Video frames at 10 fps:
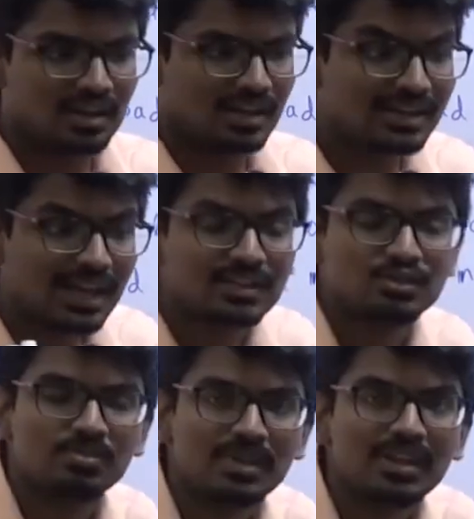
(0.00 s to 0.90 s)
it has
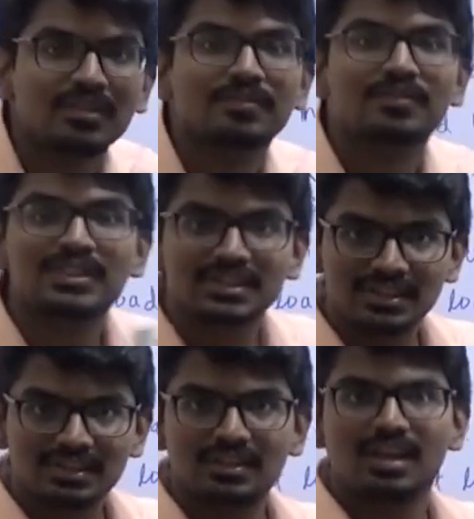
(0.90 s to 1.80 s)
to be
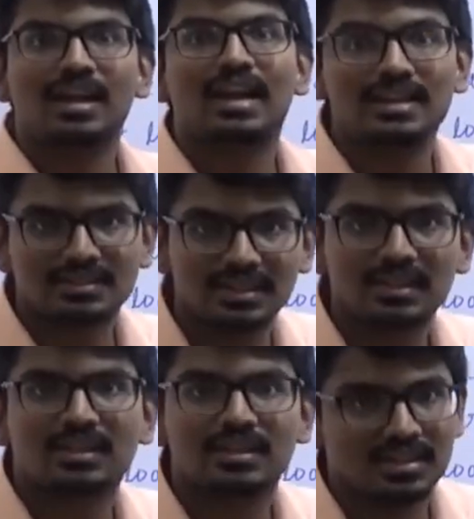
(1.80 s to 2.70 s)
within
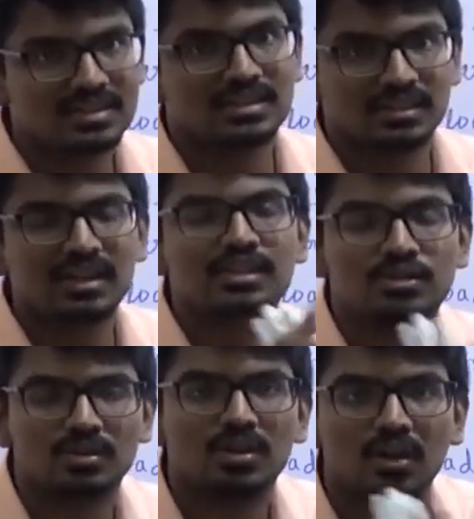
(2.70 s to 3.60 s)
elastic region. It
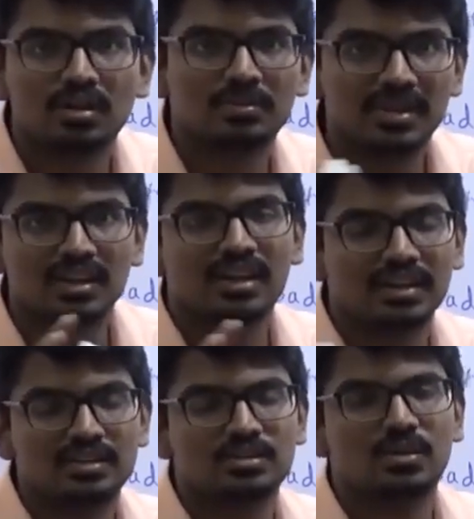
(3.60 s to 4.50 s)
should not be
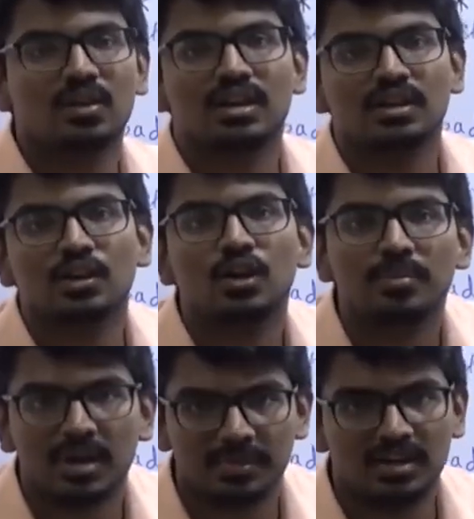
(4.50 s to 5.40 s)
like, it should not undergo
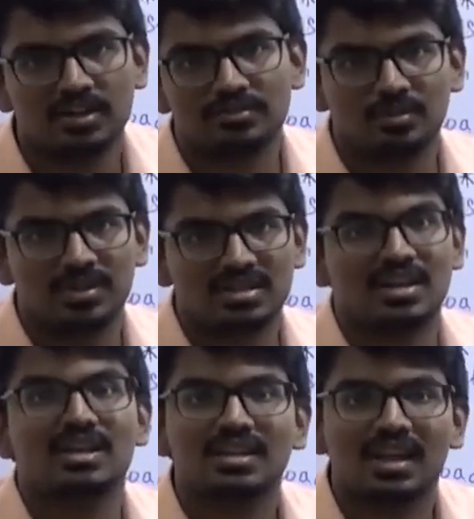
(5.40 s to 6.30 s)
permanent deformation
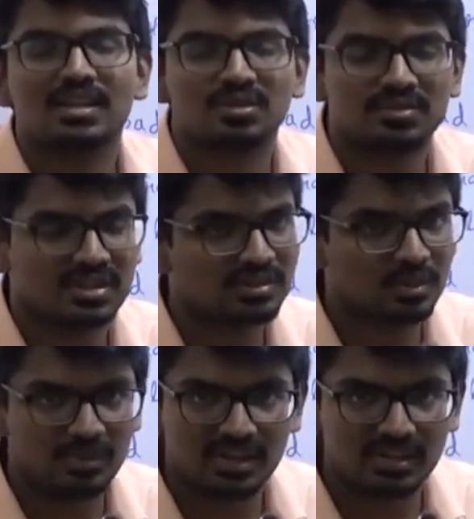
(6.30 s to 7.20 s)
in case of strength
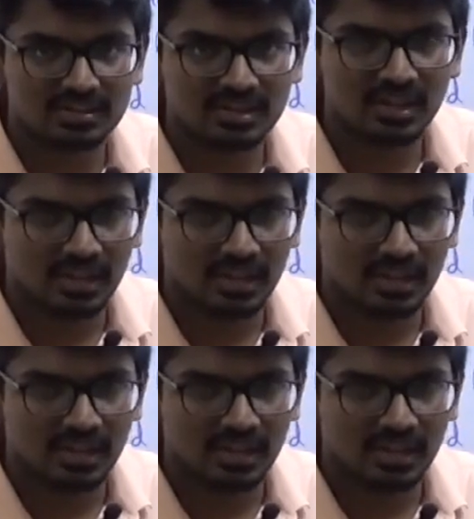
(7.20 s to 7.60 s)
of materials.